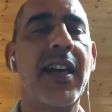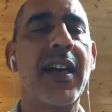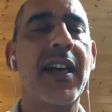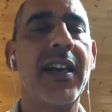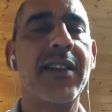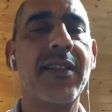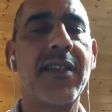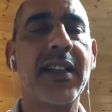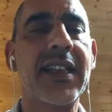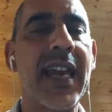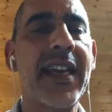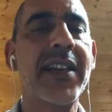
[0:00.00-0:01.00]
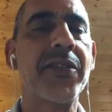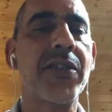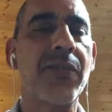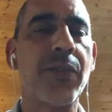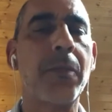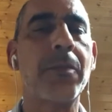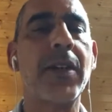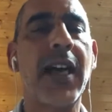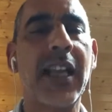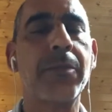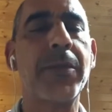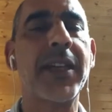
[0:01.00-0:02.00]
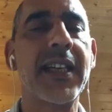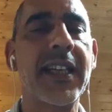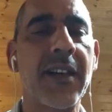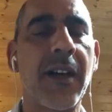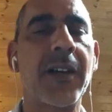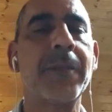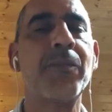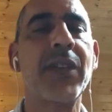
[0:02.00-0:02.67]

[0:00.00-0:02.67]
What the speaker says: and the gains from helping Iran